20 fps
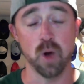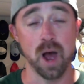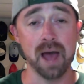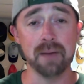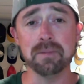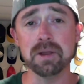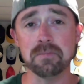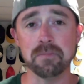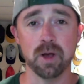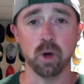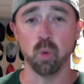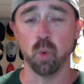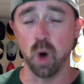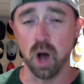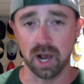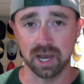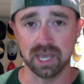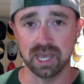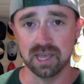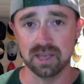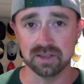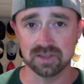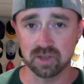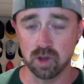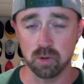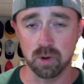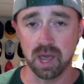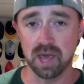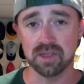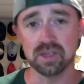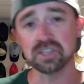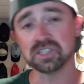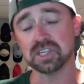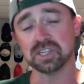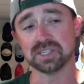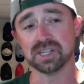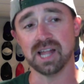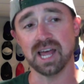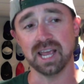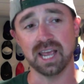I'm in Milwaukee, okay? This
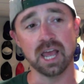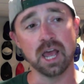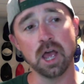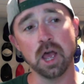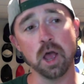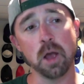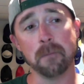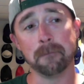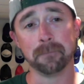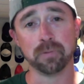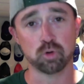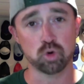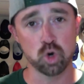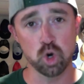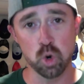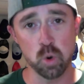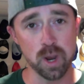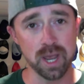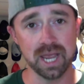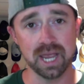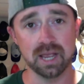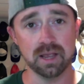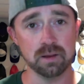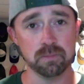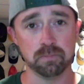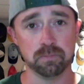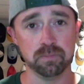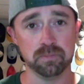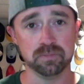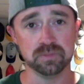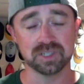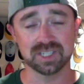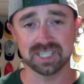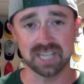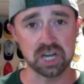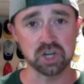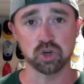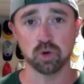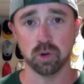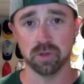is like brewing
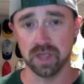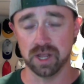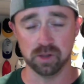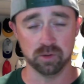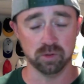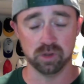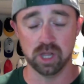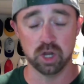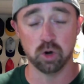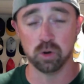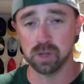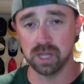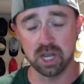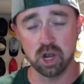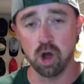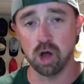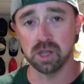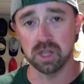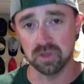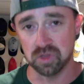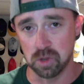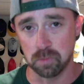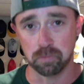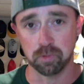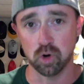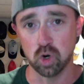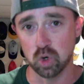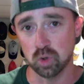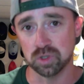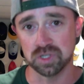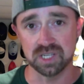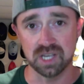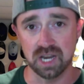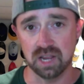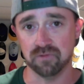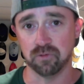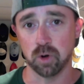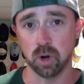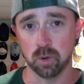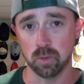central. They literally call it the Brew
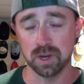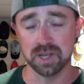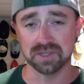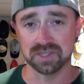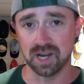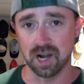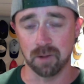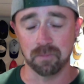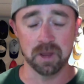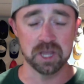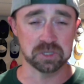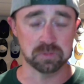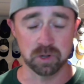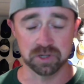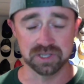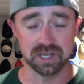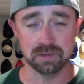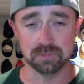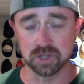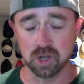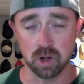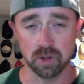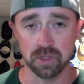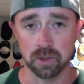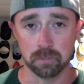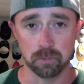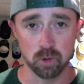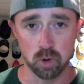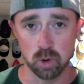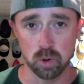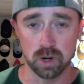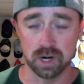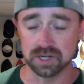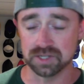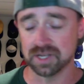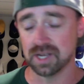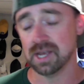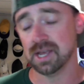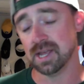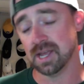City for a reason. Our baseball team's called the Brewers.